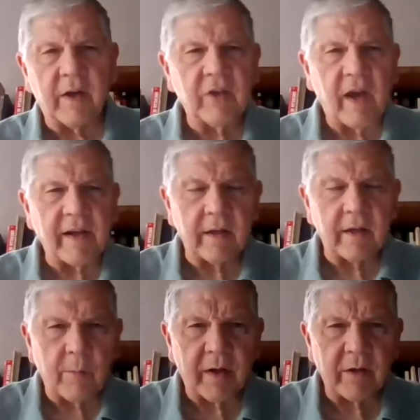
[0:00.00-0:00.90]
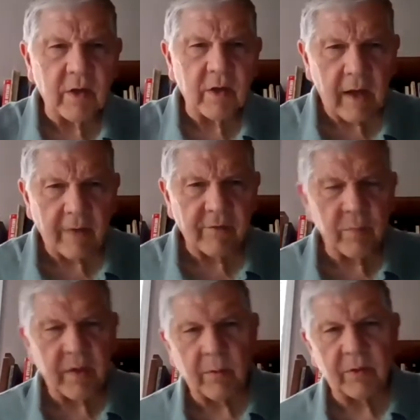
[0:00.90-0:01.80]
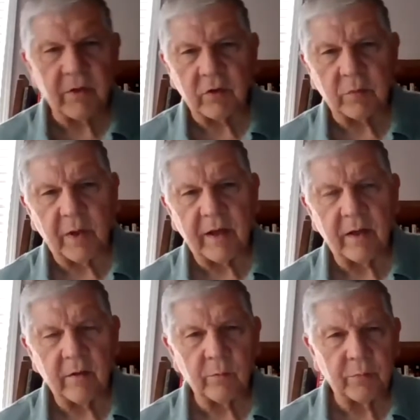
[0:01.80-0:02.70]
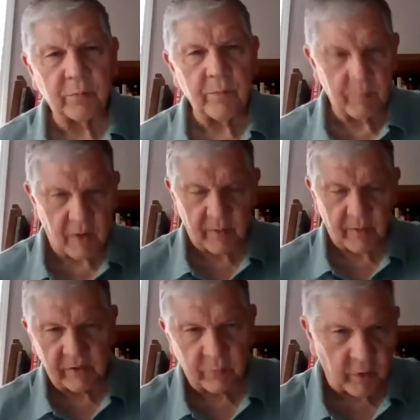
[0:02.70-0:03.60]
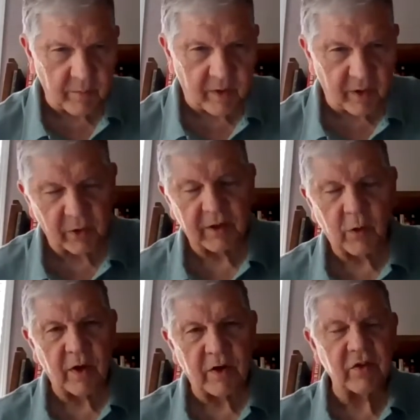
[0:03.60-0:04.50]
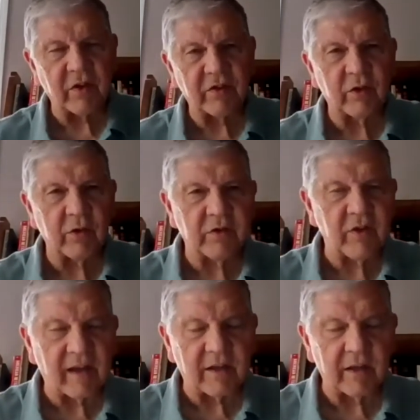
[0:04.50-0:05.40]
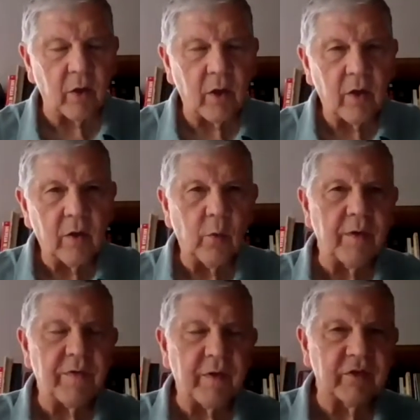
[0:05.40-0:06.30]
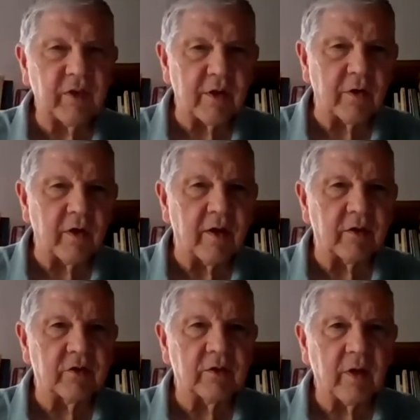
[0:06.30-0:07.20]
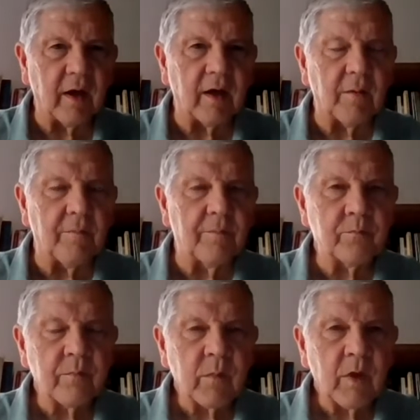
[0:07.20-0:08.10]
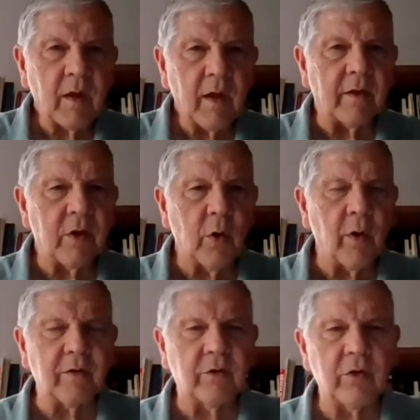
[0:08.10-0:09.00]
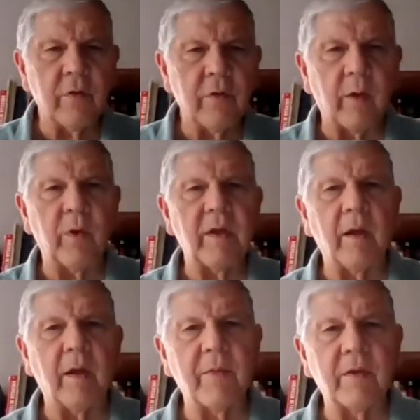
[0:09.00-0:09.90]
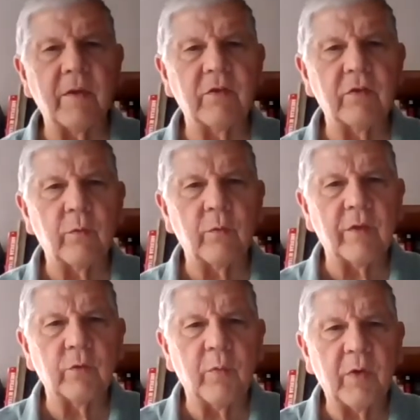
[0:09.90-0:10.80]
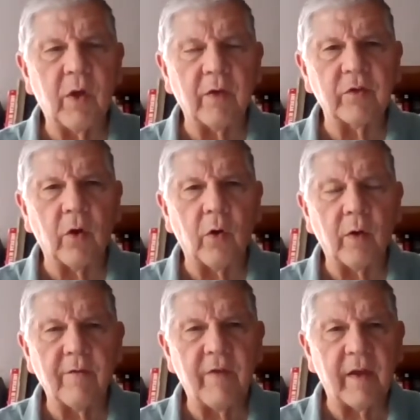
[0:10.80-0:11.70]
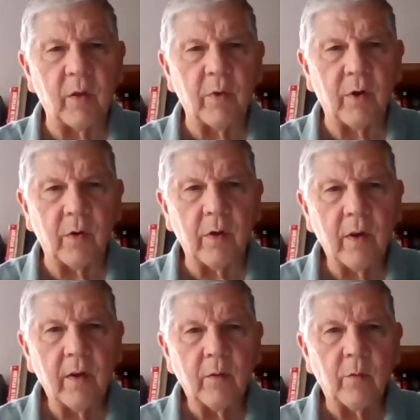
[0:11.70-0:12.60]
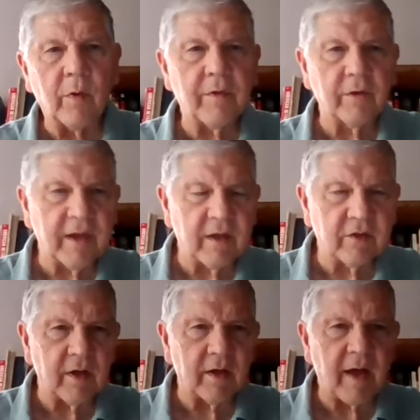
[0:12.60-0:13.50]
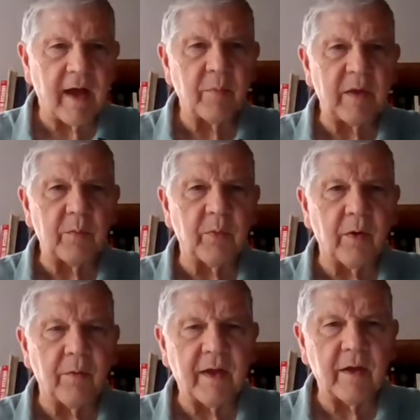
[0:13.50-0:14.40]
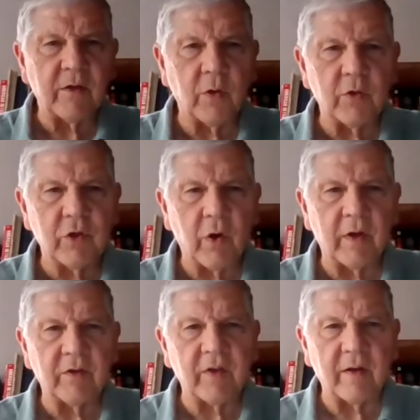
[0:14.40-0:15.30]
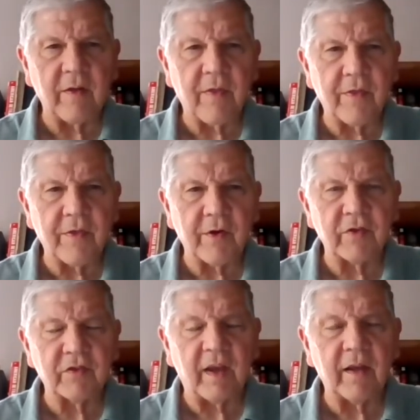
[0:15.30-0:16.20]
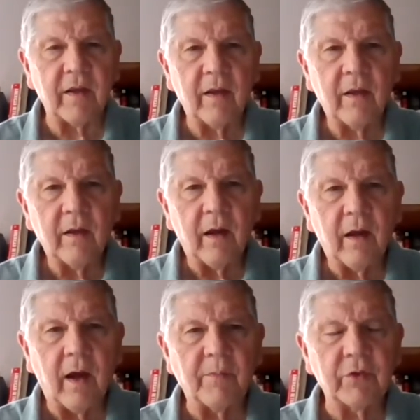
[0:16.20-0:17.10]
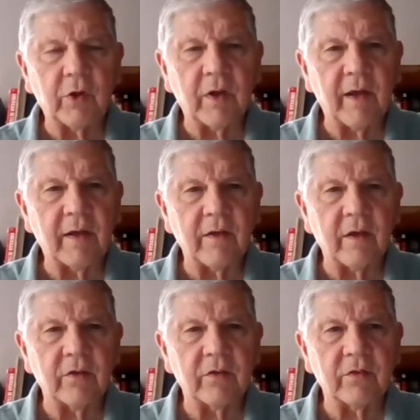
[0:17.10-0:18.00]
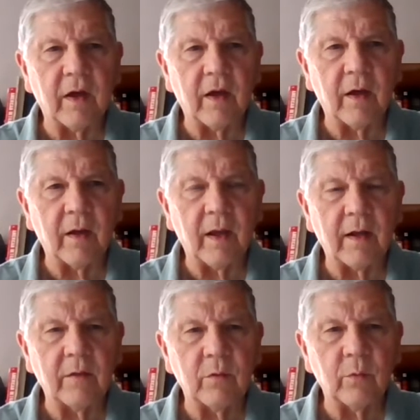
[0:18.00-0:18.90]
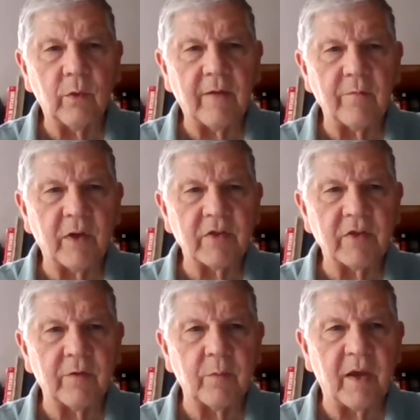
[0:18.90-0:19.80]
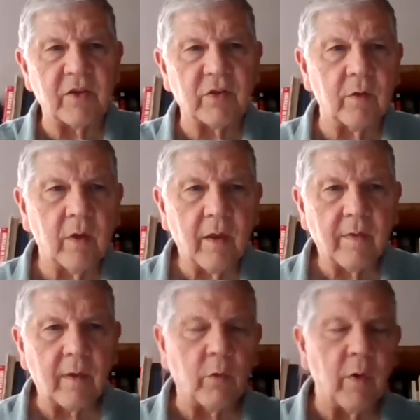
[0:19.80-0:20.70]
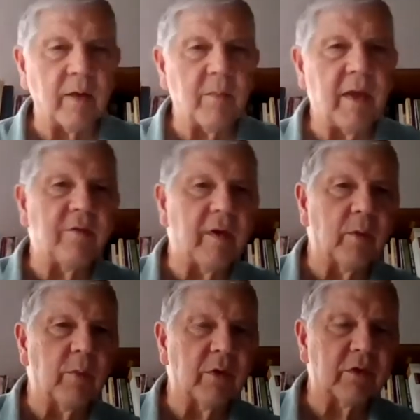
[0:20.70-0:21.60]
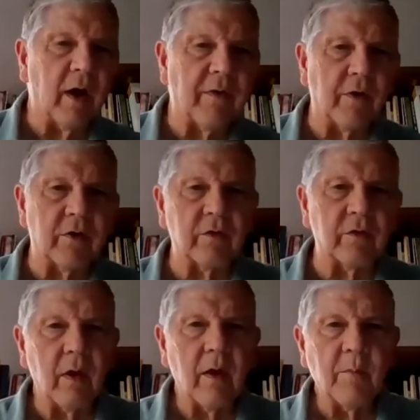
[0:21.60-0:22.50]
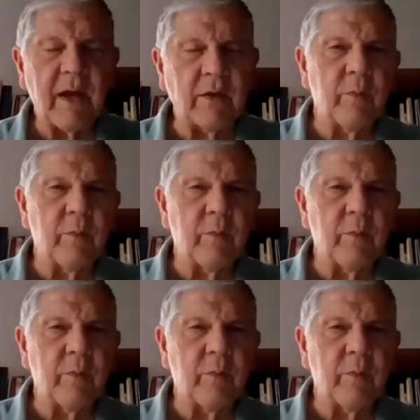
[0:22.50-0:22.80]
exciting, and I'm wanting to have you be able to explain, probably as one of my early questions, as to exactly what the center is, and knowing too that that this will be also available with links, and a lot of people that don't join us on the Thursday circulate this, and we have much information that we want to make available to others. But as we